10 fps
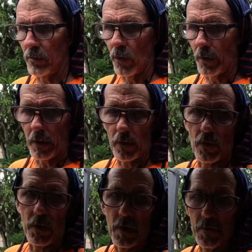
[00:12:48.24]
morning
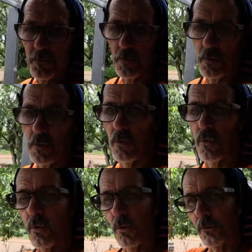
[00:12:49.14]
glory off the
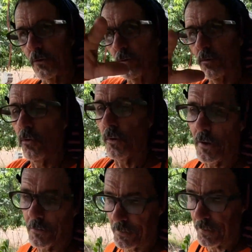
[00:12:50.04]
corners of the road
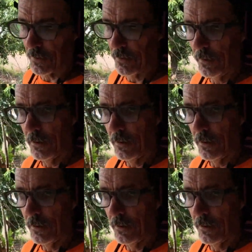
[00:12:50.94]
out there,